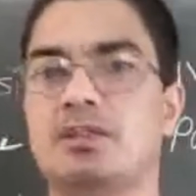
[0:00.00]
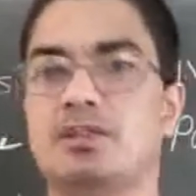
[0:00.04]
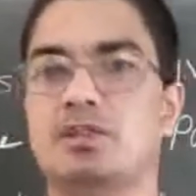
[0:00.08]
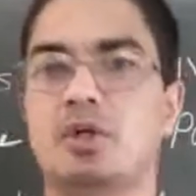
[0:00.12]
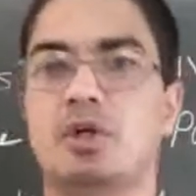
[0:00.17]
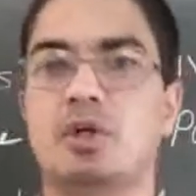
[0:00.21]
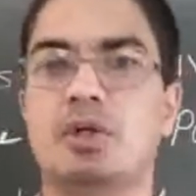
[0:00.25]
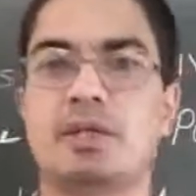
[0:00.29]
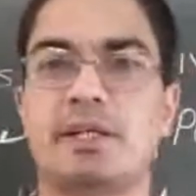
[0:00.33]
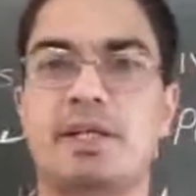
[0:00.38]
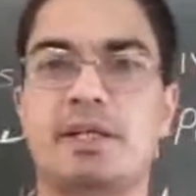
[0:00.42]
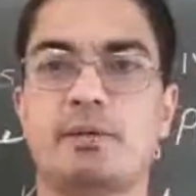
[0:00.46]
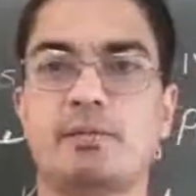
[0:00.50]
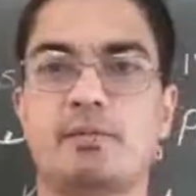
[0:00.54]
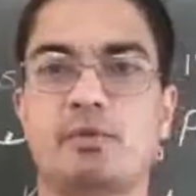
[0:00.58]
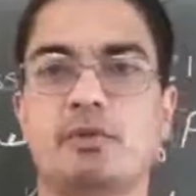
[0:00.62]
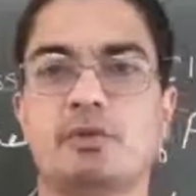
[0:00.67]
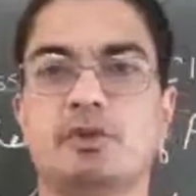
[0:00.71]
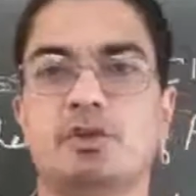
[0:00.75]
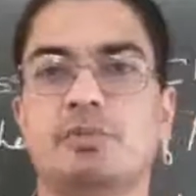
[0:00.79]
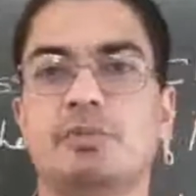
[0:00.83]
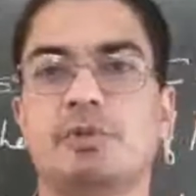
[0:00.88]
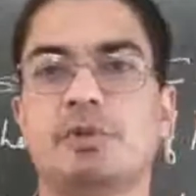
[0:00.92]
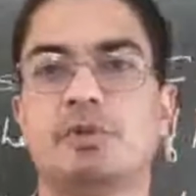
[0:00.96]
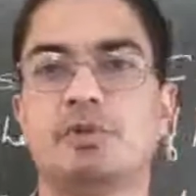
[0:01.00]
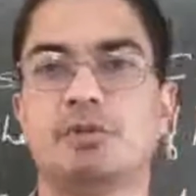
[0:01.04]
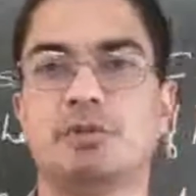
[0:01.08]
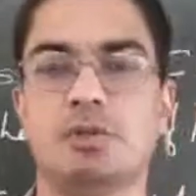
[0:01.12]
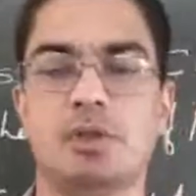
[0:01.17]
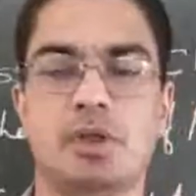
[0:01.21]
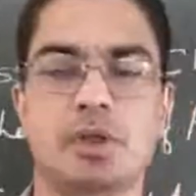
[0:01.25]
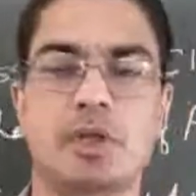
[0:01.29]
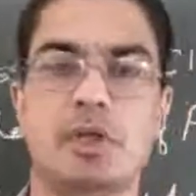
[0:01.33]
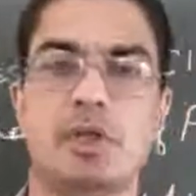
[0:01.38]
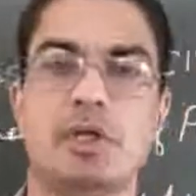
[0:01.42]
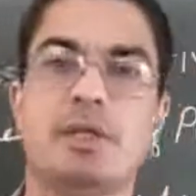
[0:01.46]
it's not that
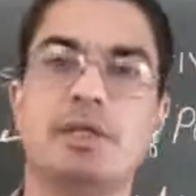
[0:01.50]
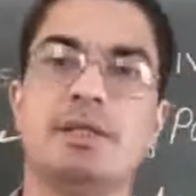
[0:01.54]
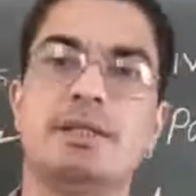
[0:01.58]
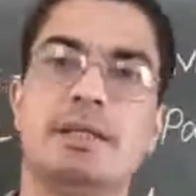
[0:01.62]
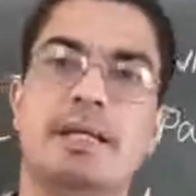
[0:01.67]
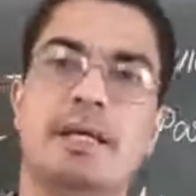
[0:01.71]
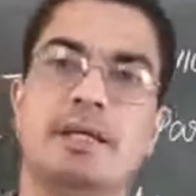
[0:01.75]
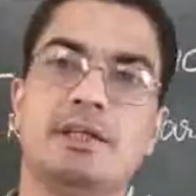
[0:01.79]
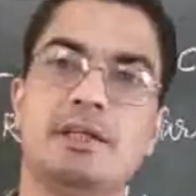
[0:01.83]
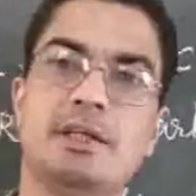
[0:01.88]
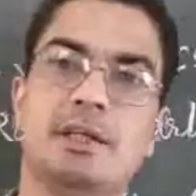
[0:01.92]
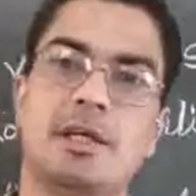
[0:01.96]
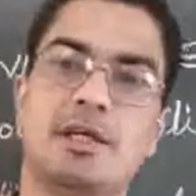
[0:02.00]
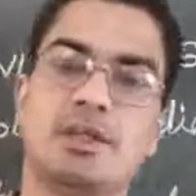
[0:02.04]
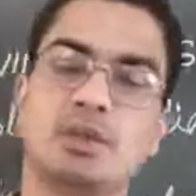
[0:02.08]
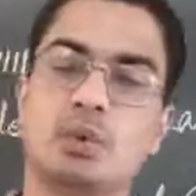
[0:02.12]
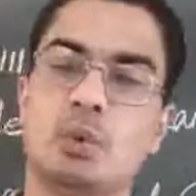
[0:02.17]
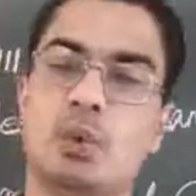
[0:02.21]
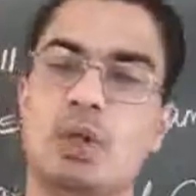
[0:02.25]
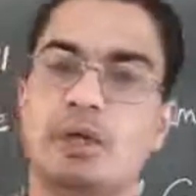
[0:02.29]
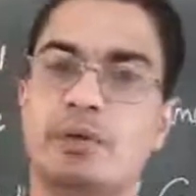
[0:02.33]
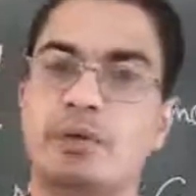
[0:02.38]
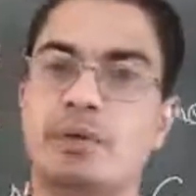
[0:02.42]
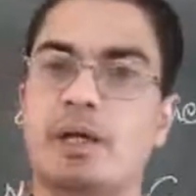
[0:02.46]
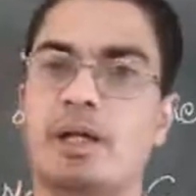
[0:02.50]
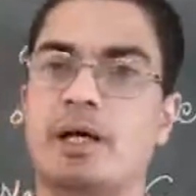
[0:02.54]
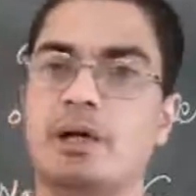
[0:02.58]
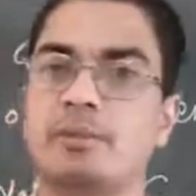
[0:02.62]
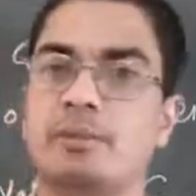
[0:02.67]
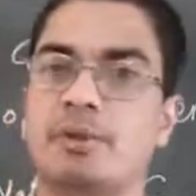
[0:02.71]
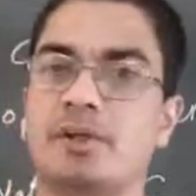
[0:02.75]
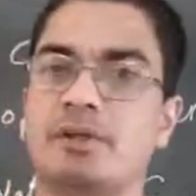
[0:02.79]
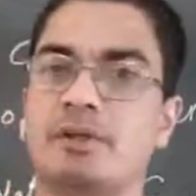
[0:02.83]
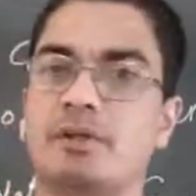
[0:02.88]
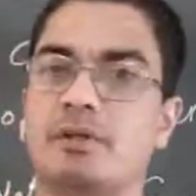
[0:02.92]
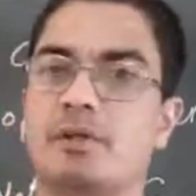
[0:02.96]
possible. In that case, what will
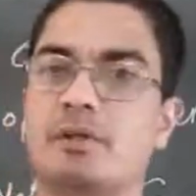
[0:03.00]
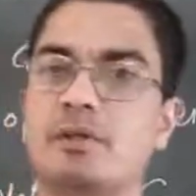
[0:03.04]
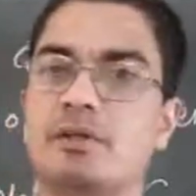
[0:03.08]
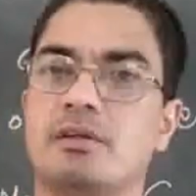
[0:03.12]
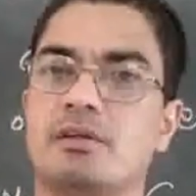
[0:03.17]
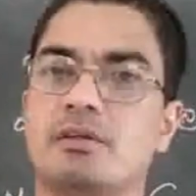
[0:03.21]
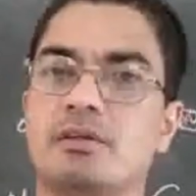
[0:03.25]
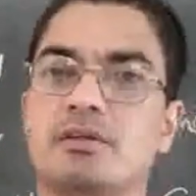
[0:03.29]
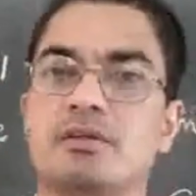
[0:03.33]
happen?